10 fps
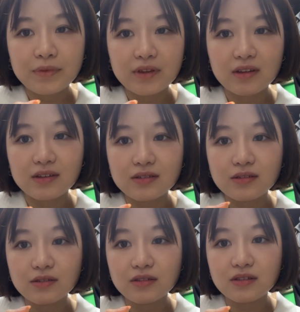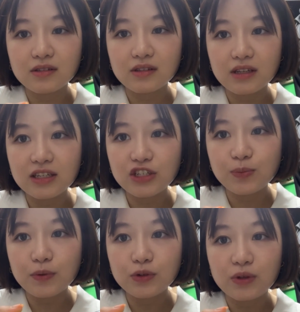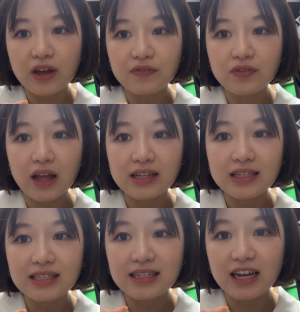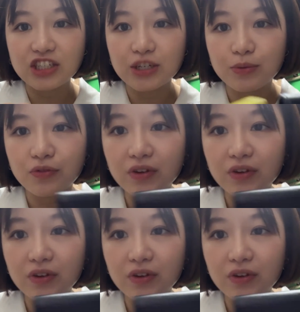Okay, so it is supposed to have like this star shape over